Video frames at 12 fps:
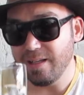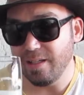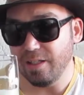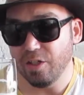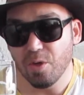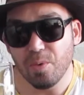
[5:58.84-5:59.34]

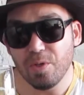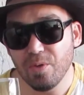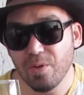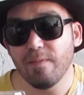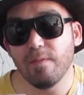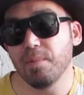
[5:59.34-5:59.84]
when you
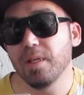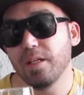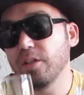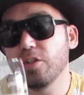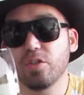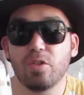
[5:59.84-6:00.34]
love a beer,
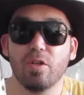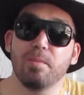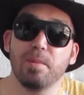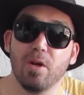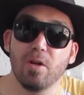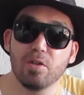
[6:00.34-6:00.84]
you just got to
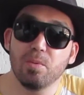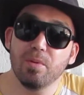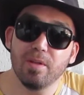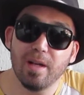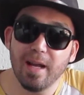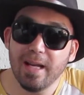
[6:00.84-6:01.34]
be honest
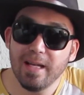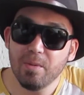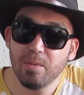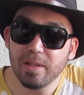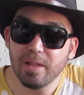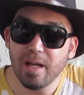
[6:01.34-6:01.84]
with it. I hate it
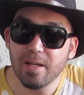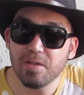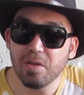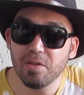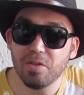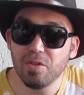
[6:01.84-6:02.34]
when
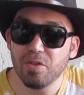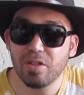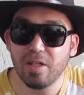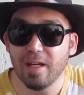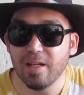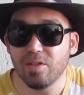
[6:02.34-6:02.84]
guys are too
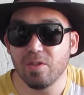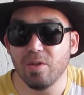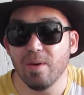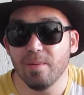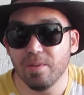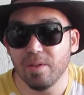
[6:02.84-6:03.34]
scared to
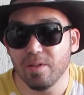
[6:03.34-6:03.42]
go up to the